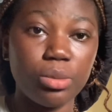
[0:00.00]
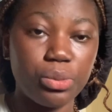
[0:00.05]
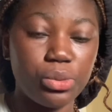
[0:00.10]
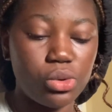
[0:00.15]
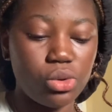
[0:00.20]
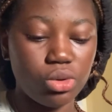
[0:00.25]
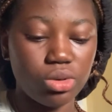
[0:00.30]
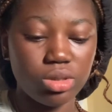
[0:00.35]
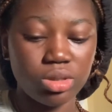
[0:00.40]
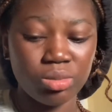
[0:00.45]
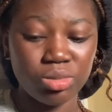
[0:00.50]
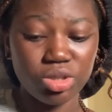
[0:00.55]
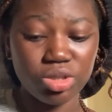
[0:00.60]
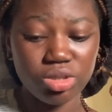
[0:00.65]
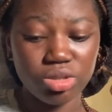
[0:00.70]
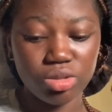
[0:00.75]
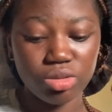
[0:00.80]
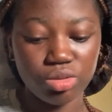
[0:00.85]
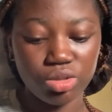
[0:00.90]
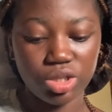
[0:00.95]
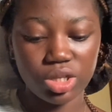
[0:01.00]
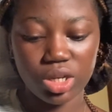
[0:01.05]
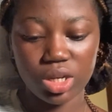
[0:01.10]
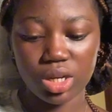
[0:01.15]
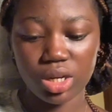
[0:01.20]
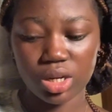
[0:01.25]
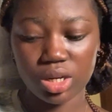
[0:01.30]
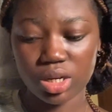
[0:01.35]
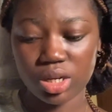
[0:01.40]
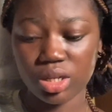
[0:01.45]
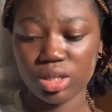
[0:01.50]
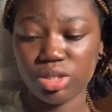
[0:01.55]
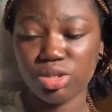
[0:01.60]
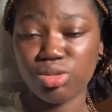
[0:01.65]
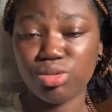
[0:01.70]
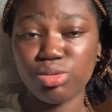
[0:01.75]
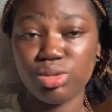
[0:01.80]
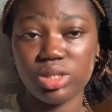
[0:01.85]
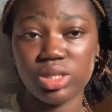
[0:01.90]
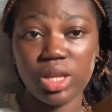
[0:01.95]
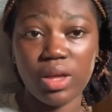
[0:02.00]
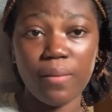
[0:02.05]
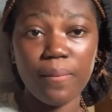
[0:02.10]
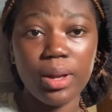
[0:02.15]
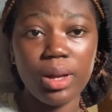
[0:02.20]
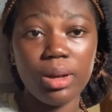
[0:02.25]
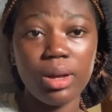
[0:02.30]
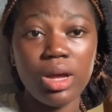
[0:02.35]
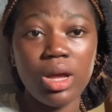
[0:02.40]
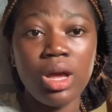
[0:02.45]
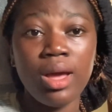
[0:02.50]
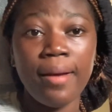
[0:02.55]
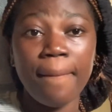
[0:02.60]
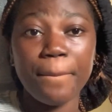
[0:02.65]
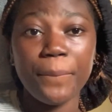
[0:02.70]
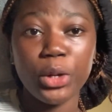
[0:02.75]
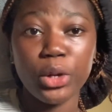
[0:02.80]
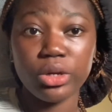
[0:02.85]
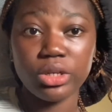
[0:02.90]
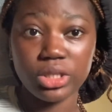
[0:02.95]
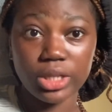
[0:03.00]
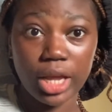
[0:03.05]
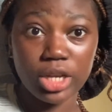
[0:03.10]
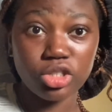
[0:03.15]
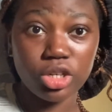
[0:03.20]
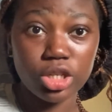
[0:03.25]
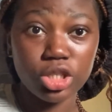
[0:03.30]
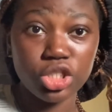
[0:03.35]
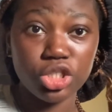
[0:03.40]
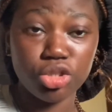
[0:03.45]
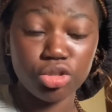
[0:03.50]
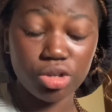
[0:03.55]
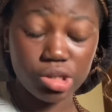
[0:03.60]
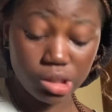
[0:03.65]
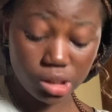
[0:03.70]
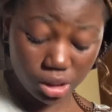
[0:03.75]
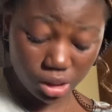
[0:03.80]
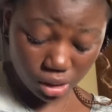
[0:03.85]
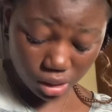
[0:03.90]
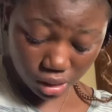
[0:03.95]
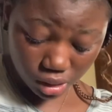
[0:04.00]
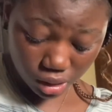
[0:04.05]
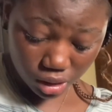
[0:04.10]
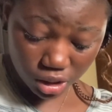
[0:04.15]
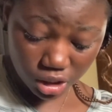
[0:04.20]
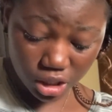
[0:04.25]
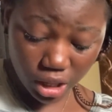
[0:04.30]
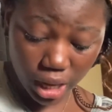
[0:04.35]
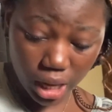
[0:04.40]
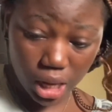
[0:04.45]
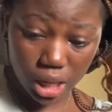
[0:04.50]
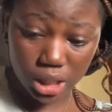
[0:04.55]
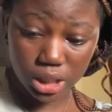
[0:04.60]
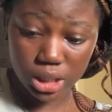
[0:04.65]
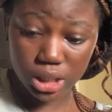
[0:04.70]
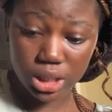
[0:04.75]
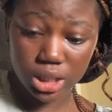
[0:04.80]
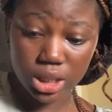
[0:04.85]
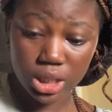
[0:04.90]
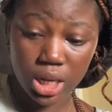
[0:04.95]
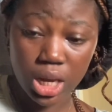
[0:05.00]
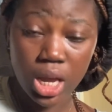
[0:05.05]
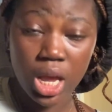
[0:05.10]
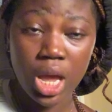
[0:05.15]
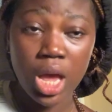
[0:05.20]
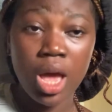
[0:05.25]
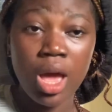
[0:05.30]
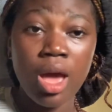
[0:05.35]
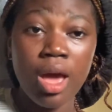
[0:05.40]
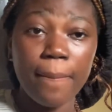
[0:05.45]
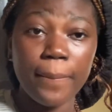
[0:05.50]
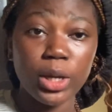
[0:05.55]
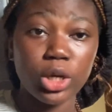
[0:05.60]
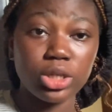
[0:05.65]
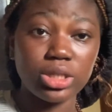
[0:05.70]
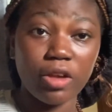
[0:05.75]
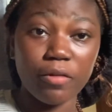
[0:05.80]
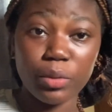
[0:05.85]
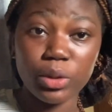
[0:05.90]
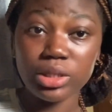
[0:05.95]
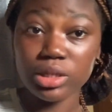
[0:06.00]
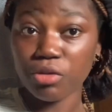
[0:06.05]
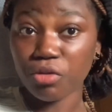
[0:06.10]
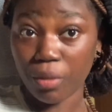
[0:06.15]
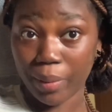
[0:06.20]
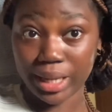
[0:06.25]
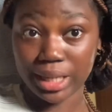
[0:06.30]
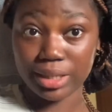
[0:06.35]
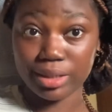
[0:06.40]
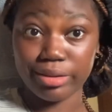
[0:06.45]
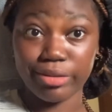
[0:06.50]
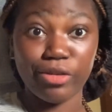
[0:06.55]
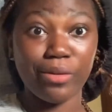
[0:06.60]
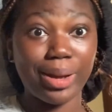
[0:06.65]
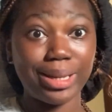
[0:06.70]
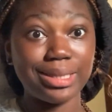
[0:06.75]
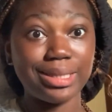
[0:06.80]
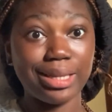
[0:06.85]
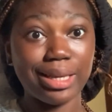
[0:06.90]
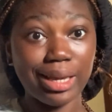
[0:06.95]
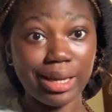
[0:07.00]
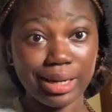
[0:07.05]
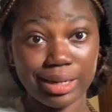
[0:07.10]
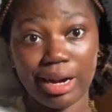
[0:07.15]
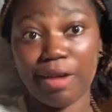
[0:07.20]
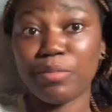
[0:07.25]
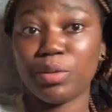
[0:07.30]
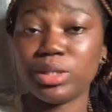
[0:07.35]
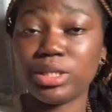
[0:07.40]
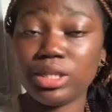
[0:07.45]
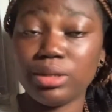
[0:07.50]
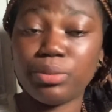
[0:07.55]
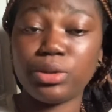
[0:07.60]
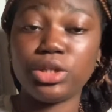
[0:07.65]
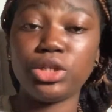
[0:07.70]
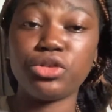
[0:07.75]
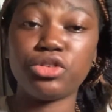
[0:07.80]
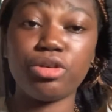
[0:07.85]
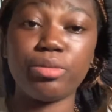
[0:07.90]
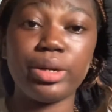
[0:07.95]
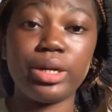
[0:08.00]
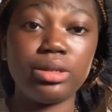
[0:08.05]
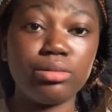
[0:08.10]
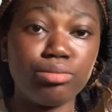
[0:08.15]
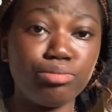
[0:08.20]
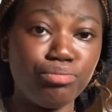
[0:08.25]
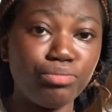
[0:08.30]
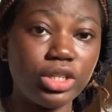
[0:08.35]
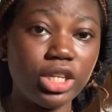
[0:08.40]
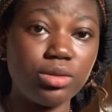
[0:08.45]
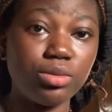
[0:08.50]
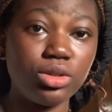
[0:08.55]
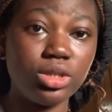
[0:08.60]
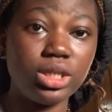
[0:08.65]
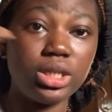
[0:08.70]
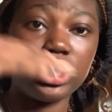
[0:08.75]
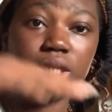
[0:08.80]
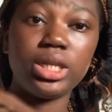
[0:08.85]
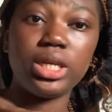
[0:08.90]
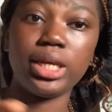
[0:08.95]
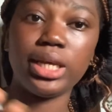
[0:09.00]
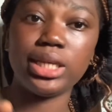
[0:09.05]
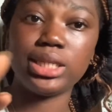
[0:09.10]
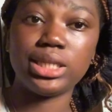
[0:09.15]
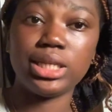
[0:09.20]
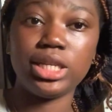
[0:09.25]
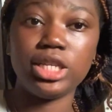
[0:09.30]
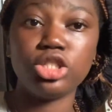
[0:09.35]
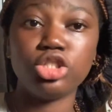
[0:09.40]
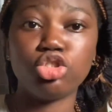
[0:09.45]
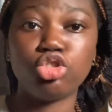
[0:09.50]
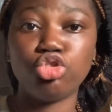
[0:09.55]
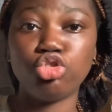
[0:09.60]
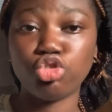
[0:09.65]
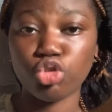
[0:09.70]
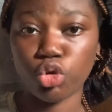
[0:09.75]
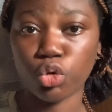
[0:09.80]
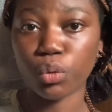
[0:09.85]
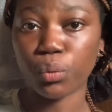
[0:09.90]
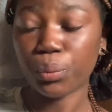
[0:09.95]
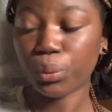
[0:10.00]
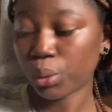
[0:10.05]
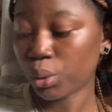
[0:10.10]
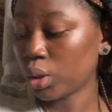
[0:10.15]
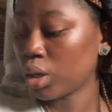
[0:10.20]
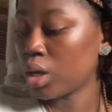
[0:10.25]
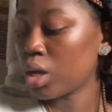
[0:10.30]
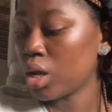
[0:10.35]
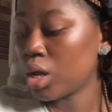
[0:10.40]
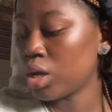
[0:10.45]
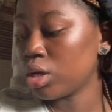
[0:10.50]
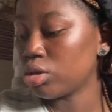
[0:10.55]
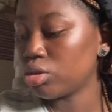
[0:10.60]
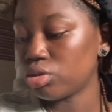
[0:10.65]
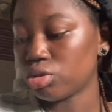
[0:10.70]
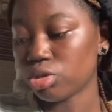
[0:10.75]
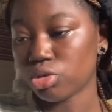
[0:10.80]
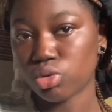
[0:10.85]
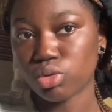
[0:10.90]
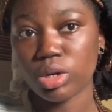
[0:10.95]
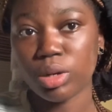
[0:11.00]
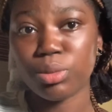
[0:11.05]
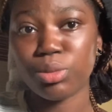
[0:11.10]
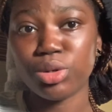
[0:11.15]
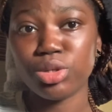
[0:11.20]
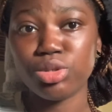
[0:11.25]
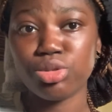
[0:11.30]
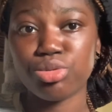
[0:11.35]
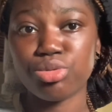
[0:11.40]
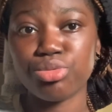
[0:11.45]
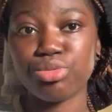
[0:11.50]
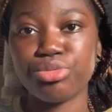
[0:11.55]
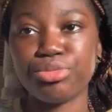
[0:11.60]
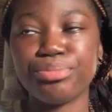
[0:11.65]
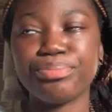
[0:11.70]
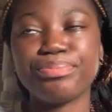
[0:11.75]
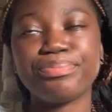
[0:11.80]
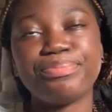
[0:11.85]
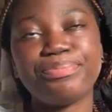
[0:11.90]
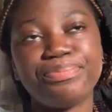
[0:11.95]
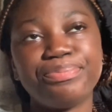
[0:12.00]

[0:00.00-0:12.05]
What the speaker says: products, I'm just gonna check and like use them, because I actually trust Jeggings, because I've used it for my skin. I've used the body cream and it has been doing an excellent job. So I'm going to